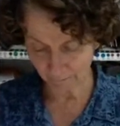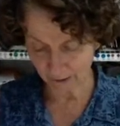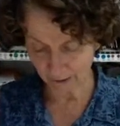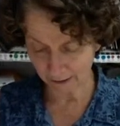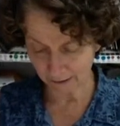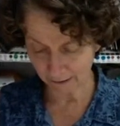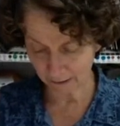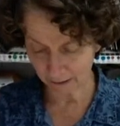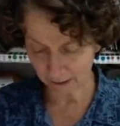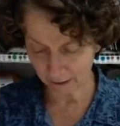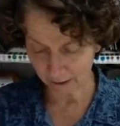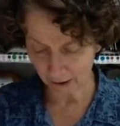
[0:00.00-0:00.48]

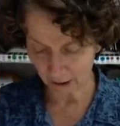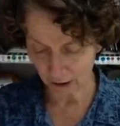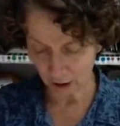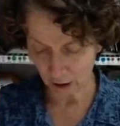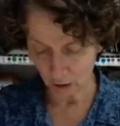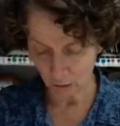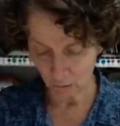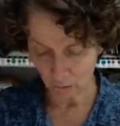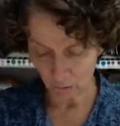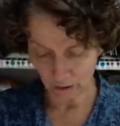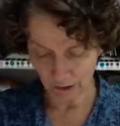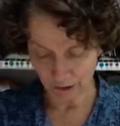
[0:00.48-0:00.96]
then
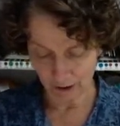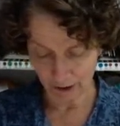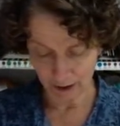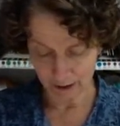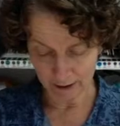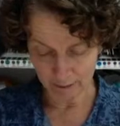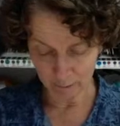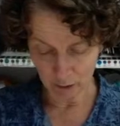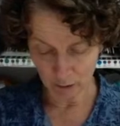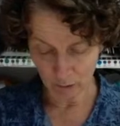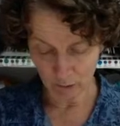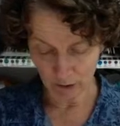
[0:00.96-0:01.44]
what I
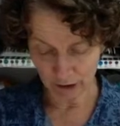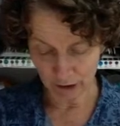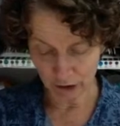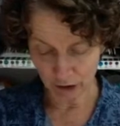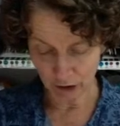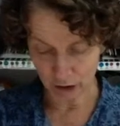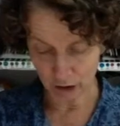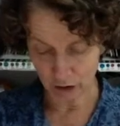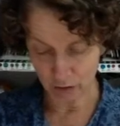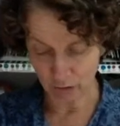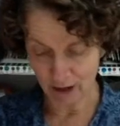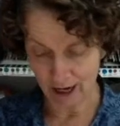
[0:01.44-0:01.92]
am going to
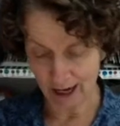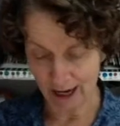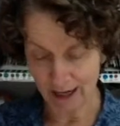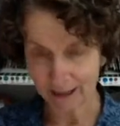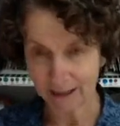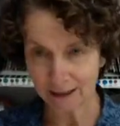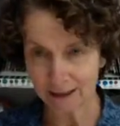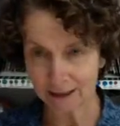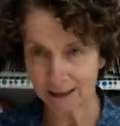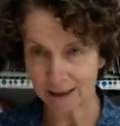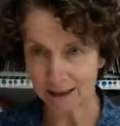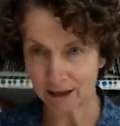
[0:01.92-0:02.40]
do
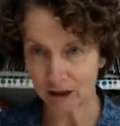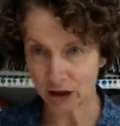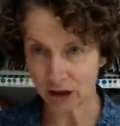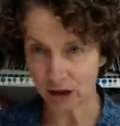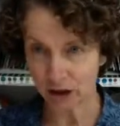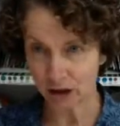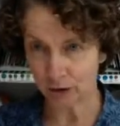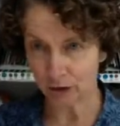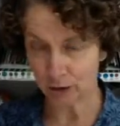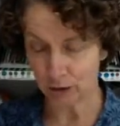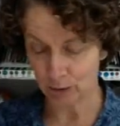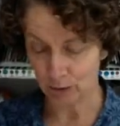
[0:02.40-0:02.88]
next is
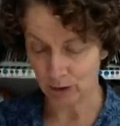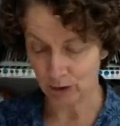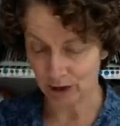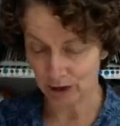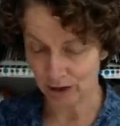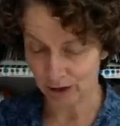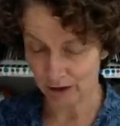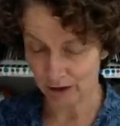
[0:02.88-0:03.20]
to